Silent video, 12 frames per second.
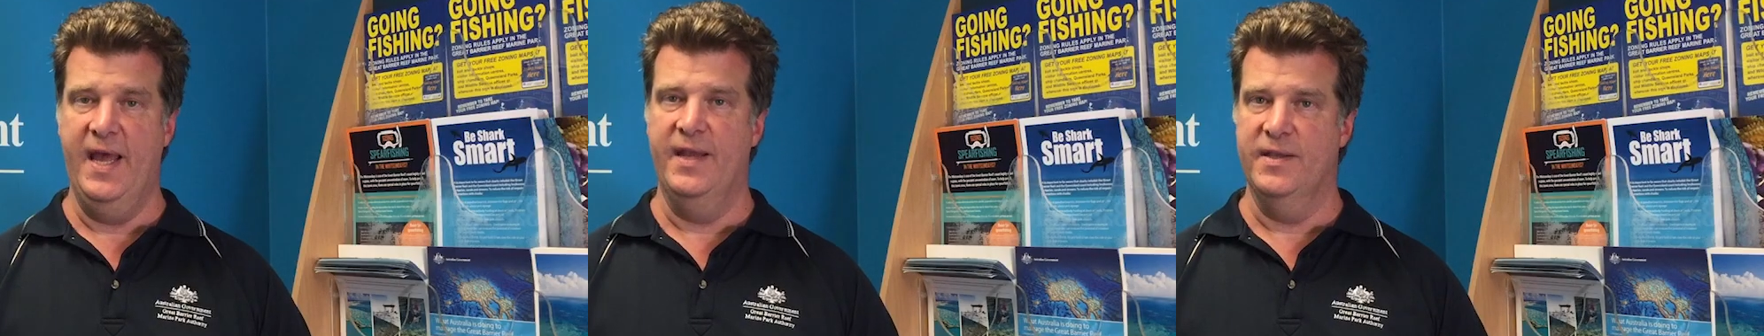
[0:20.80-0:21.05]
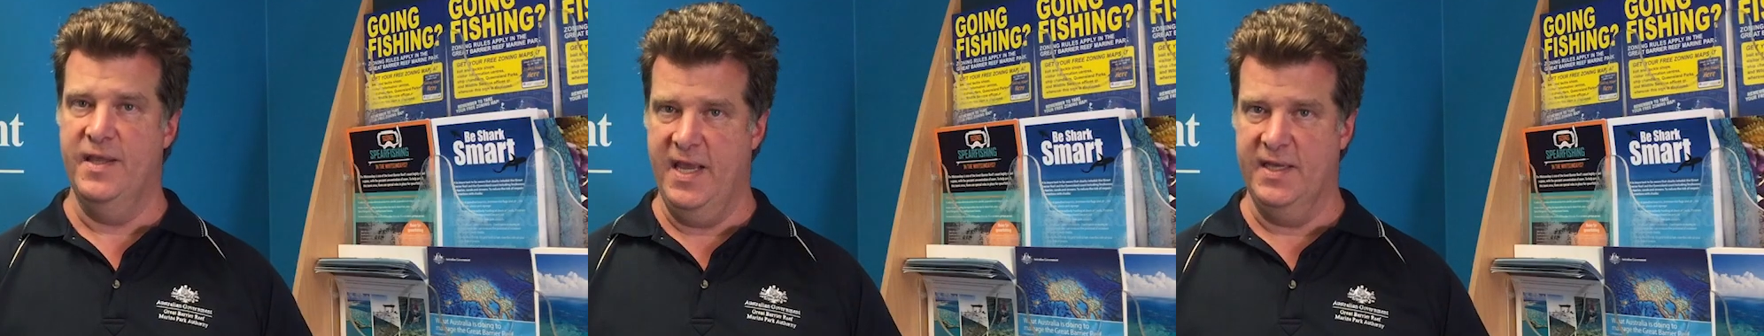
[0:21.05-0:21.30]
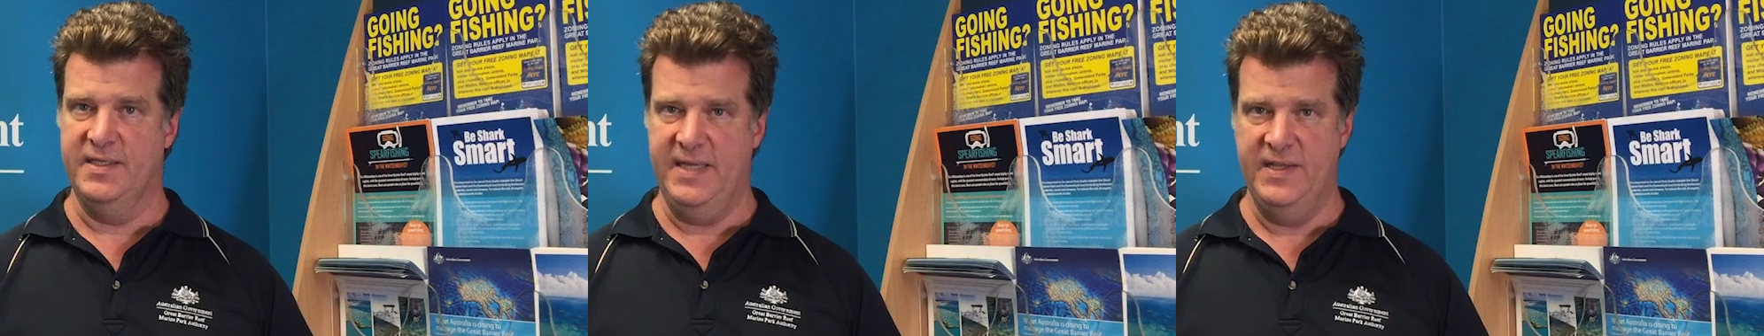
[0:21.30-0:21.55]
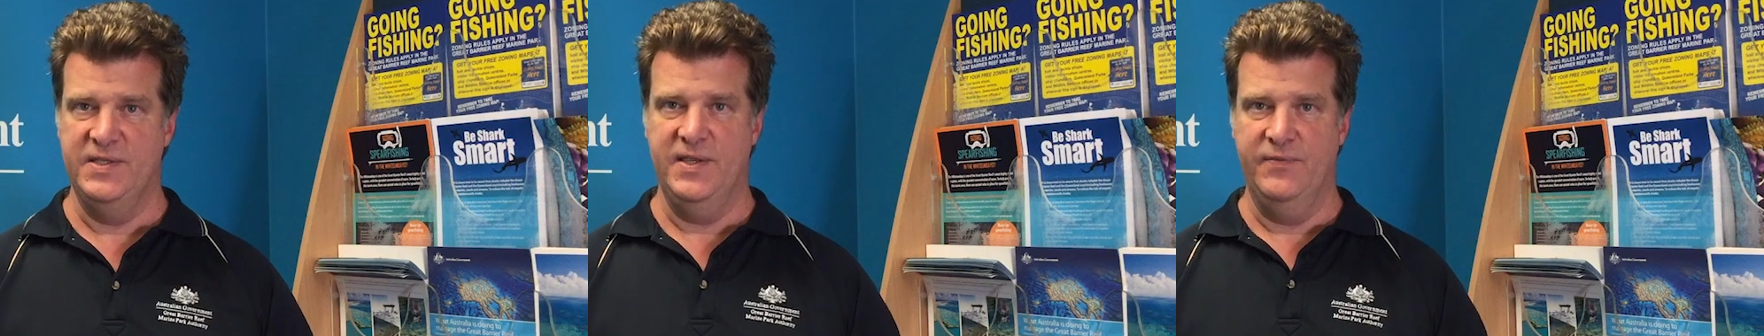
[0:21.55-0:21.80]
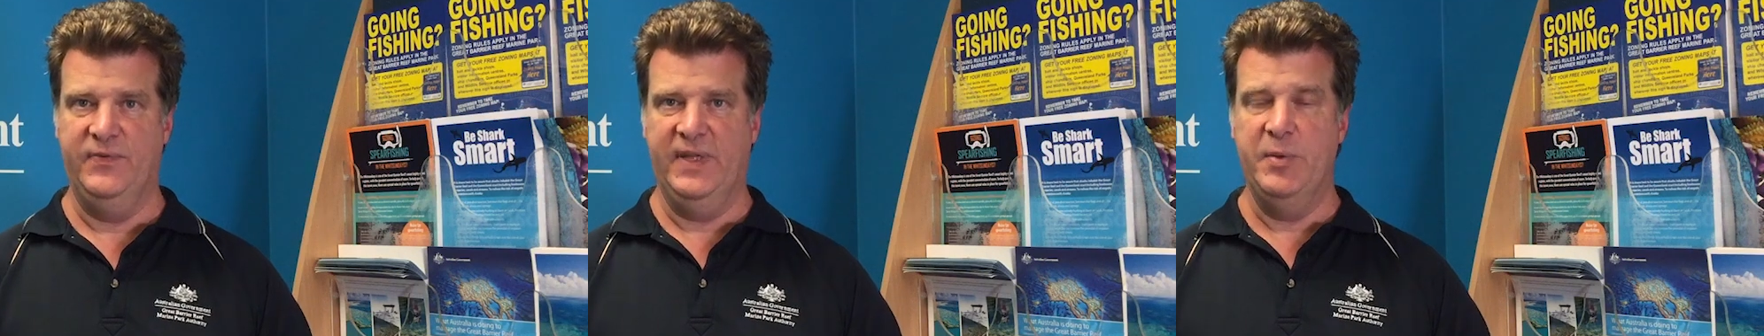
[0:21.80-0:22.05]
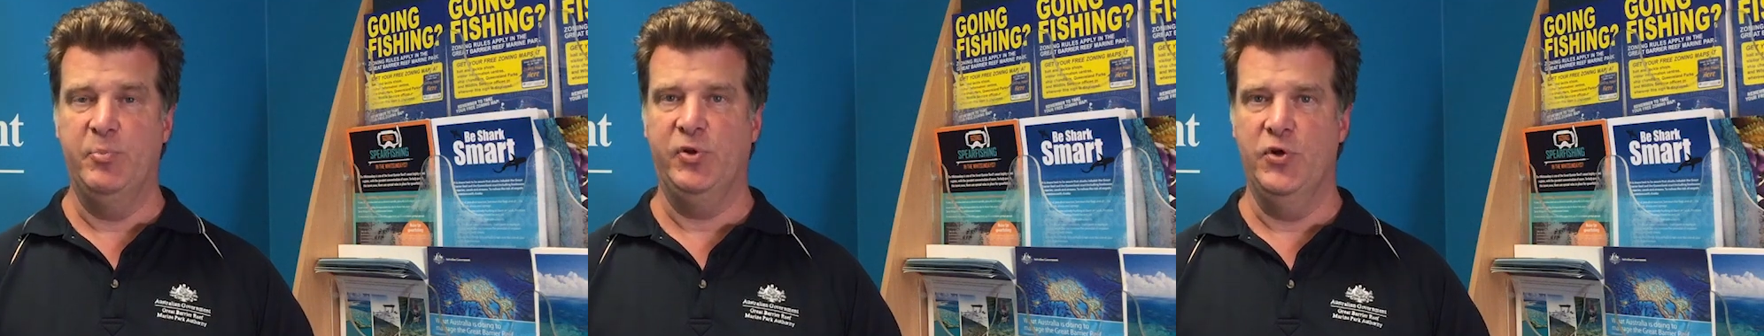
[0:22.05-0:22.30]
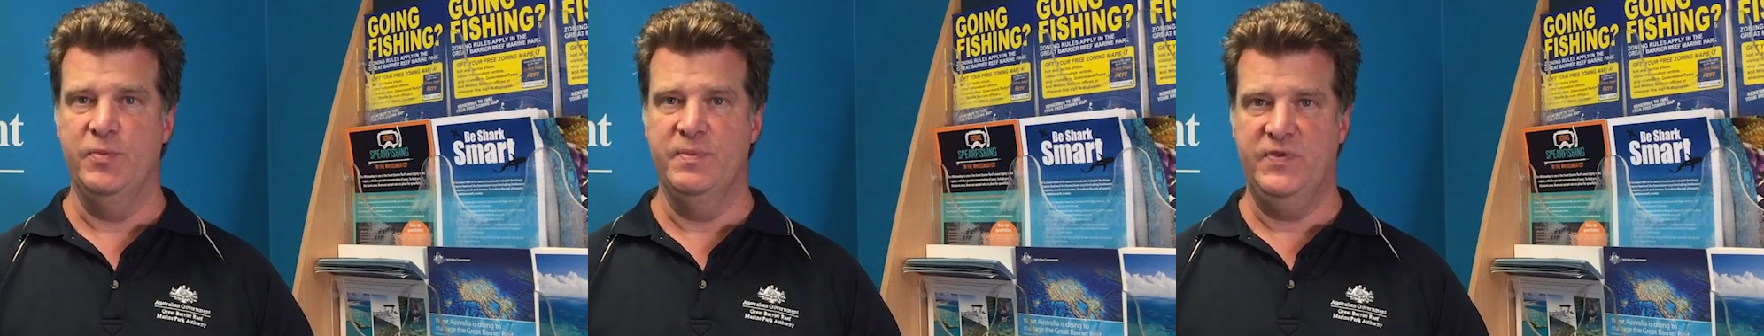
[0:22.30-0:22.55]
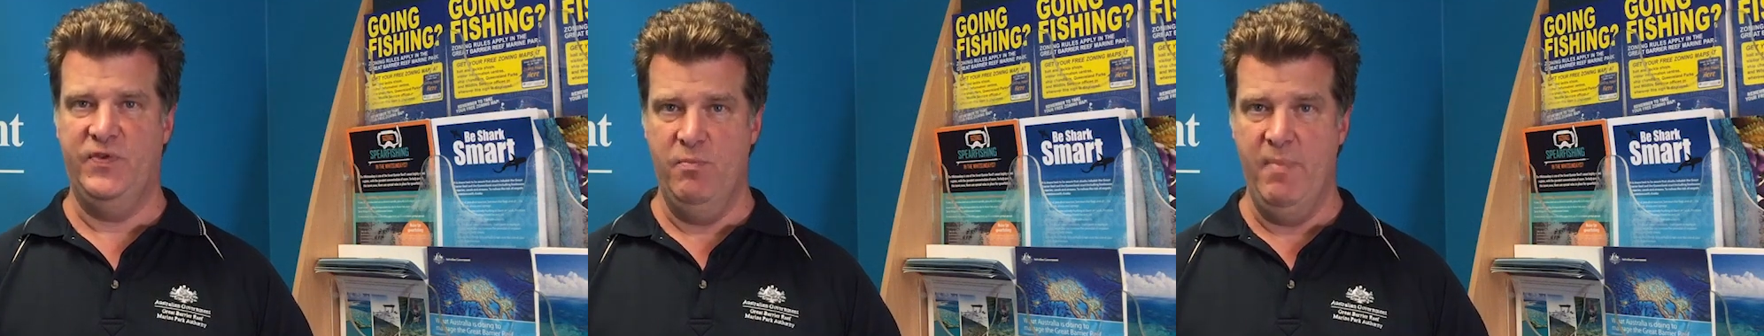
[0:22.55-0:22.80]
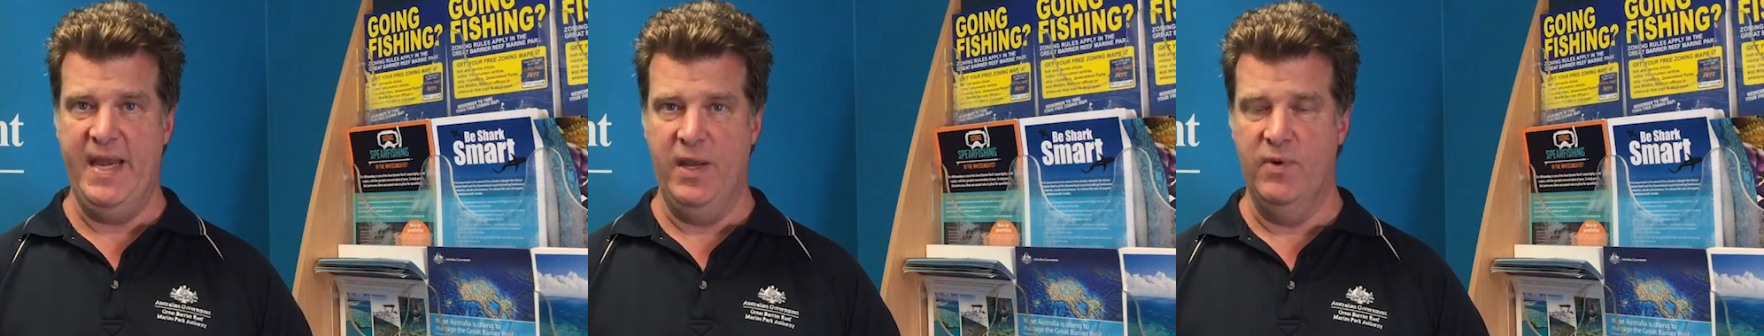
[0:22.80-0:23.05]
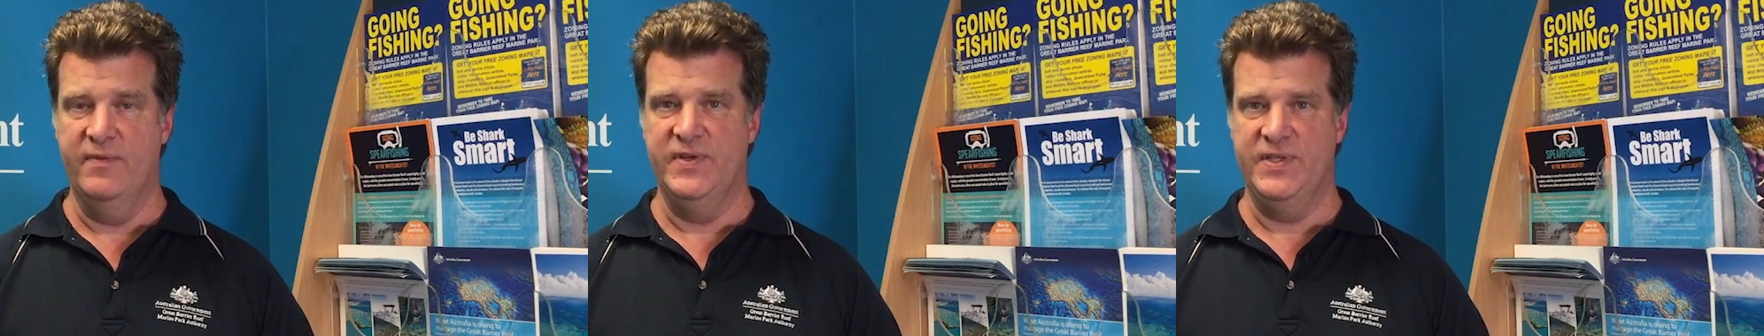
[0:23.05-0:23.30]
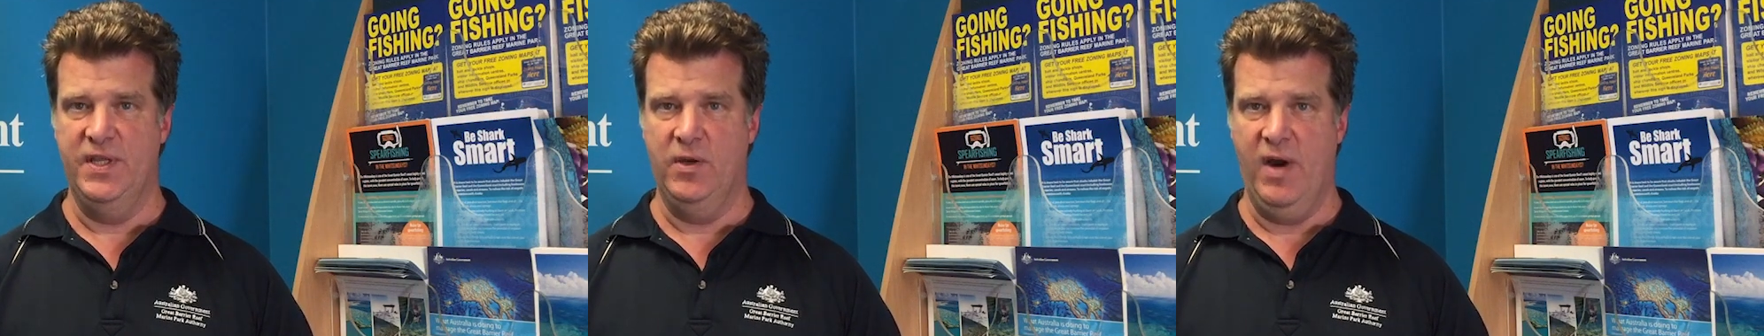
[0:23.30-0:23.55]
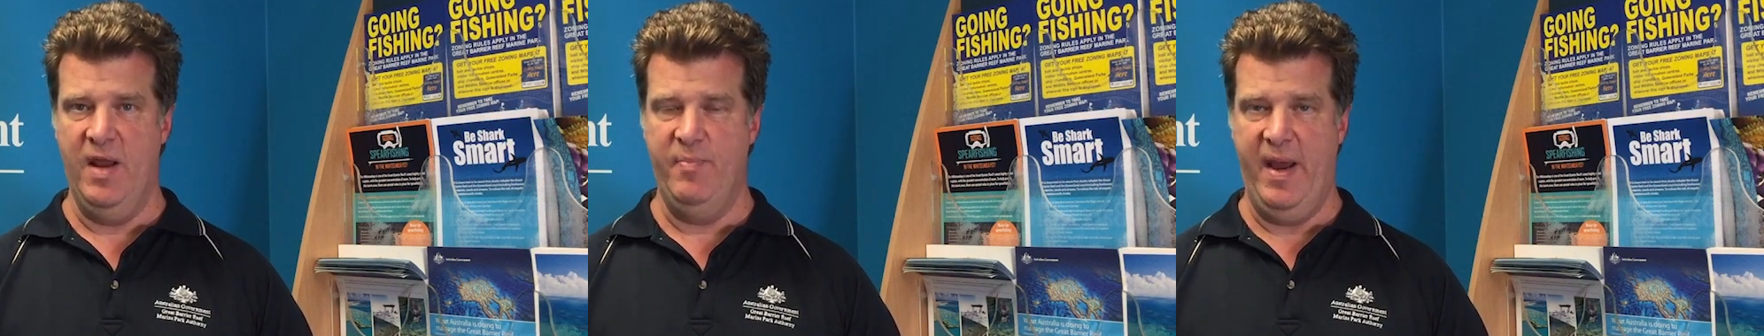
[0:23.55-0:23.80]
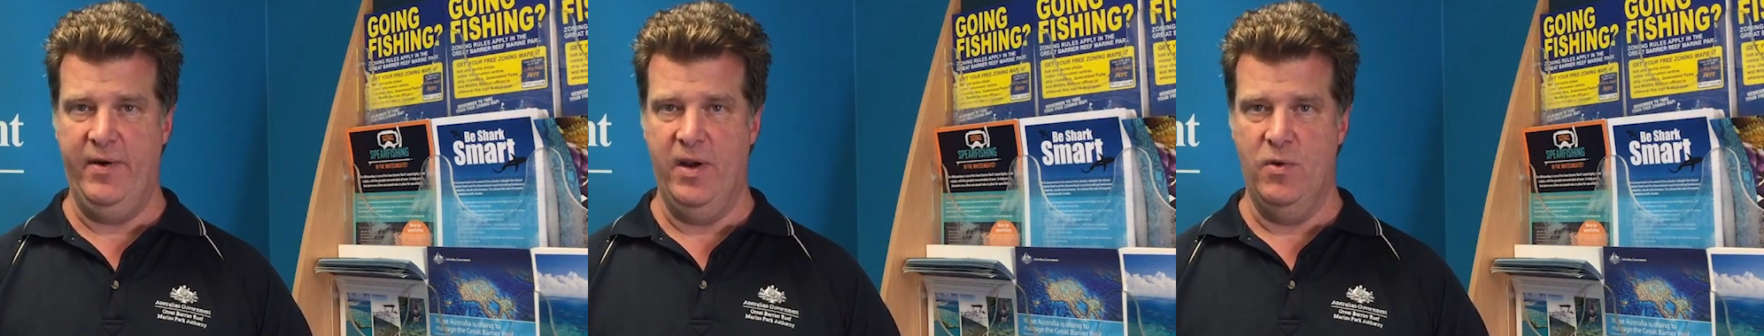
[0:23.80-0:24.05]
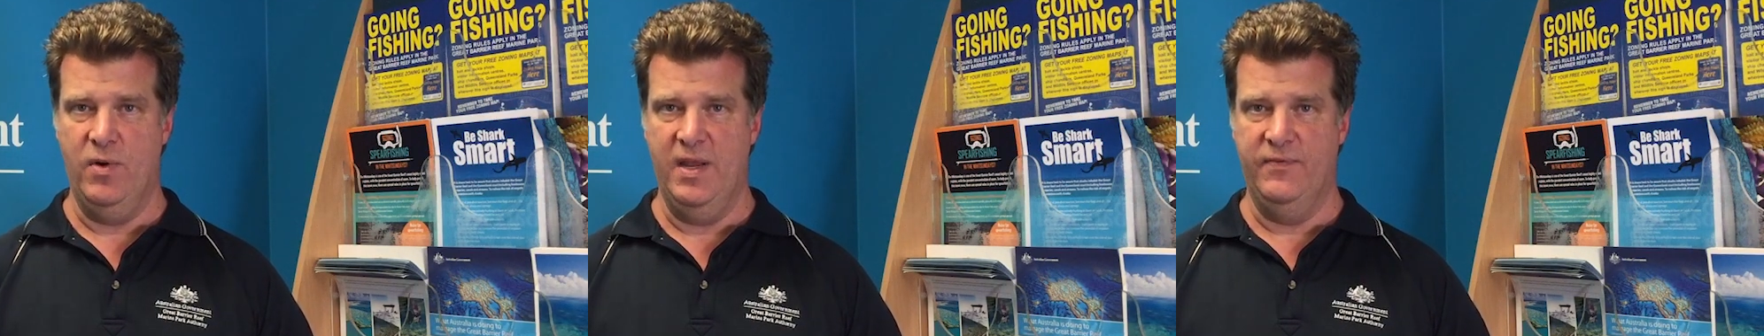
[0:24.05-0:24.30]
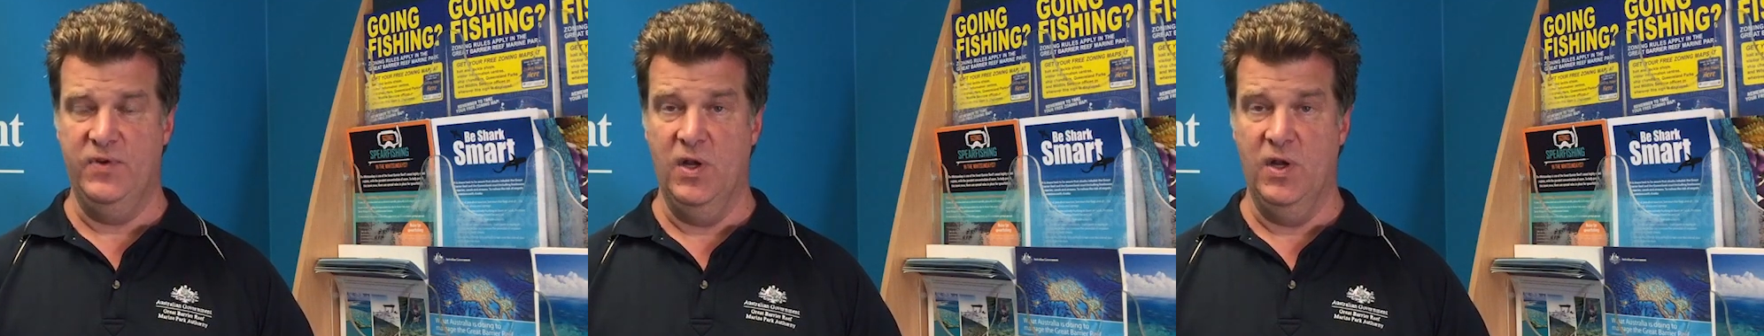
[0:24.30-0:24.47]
and the extensive flood plumes from many rivers in the Great Barrier Reef,